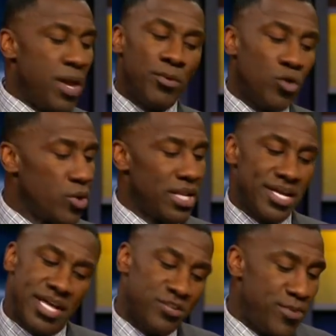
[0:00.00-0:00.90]
People don't
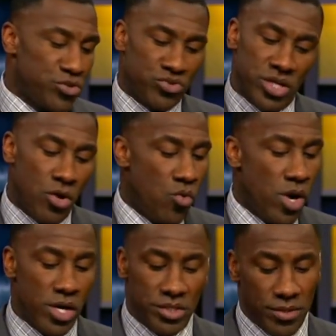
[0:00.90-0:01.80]
realize how special T.O.
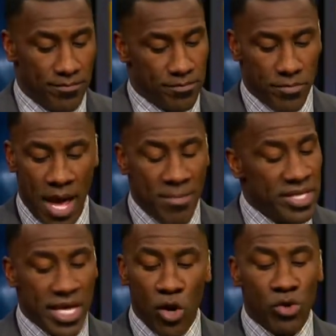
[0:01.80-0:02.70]
was. I
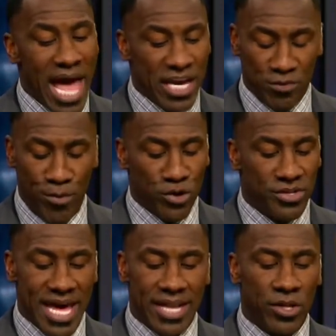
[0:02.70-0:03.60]
mean, they don't like his
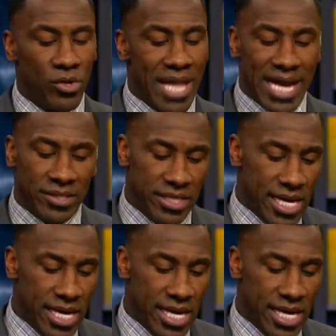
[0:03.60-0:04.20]
personality, they don't like the